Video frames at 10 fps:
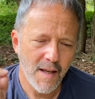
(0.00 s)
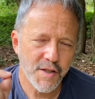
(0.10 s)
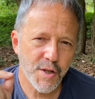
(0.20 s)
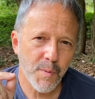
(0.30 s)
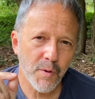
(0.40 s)

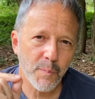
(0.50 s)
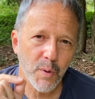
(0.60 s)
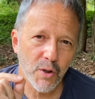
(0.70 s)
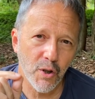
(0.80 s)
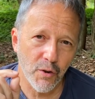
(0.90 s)
She wrote a
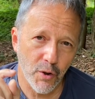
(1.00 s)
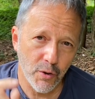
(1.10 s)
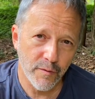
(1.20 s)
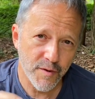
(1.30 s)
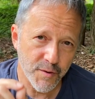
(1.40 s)
book called
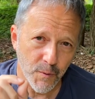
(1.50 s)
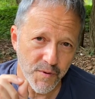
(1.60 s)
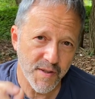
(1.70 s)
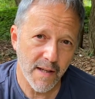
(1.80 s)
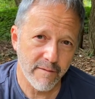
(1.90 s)
OVERSOUL
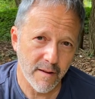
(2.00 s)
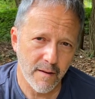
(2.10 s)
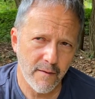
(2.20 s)
7,